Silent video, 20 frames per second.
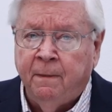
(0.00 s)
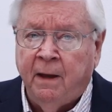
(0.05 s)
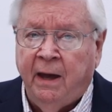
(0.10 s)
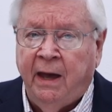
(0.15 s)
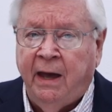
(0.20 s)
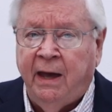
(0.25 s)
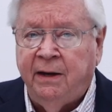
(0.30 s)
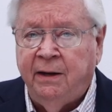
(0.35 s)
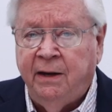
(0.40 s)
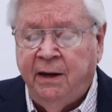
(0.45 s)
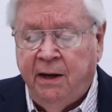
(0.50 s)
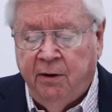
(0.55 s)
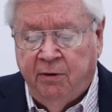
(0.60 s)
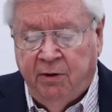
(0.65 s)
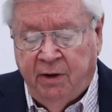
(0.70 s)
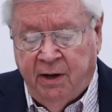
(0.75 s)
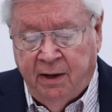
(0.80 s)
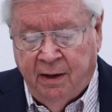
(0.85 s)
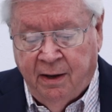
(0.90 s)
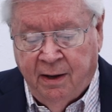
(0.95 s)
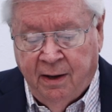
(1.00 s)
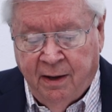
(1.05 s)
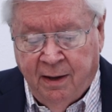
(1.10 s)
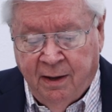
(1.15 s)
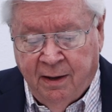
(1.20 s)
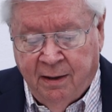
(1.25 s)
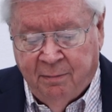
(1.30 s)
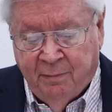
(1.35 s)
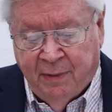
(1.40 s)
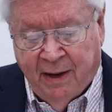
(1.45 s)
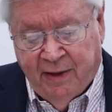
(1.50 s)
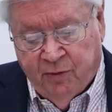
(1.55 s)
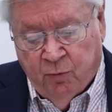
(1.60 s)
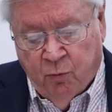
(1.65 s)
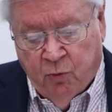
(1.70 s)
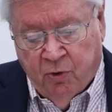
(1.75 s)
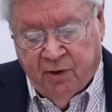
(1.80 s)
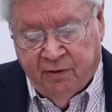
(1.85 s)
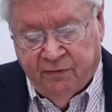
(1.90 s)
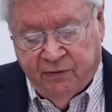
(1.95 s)
and hearing by the
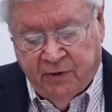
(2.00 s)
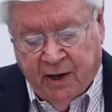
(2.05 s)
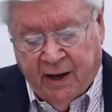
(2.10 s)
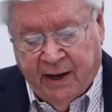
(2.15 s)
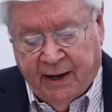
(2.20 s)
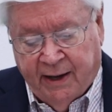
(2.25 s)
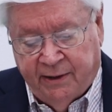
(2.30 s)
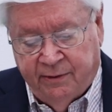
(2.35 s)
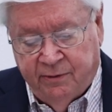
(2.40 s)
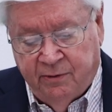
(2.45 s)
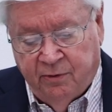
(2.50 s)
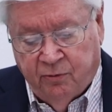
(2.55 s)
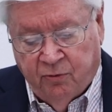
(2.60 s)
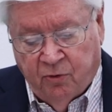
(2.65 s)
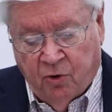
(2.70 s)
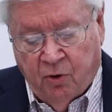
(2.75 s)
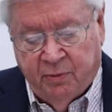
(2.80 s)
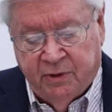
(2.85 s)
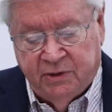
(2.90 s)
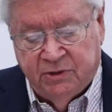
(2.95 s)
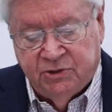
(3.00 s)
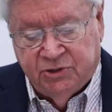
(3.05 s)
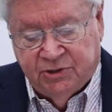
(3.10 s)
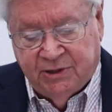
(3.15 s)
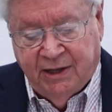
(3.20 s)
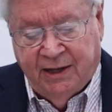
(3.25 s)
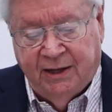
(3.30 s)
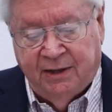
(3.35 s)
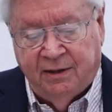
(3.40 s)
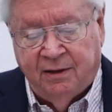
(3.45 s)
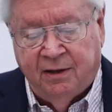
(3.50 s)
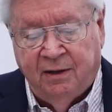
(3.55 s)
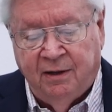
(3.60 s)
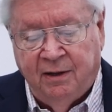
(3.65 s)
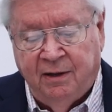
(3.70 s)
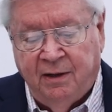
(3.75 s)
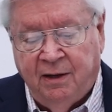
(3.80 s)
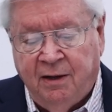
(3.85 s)
word of God, Romans 10,